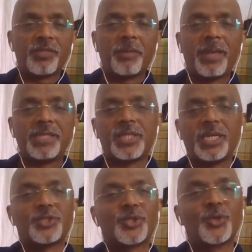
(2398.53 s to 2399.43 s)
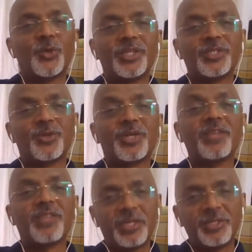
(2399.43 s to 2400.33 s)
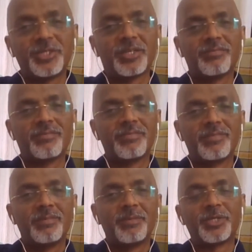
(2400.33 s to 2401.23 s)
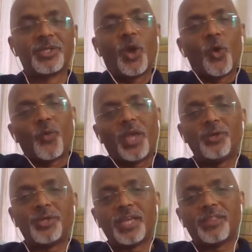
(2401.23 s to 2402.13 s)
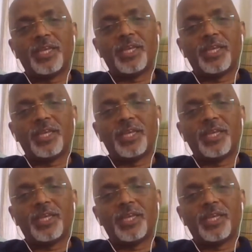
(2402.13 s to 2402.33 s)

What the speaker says: of the best things to do is to take the initiative, because when you take the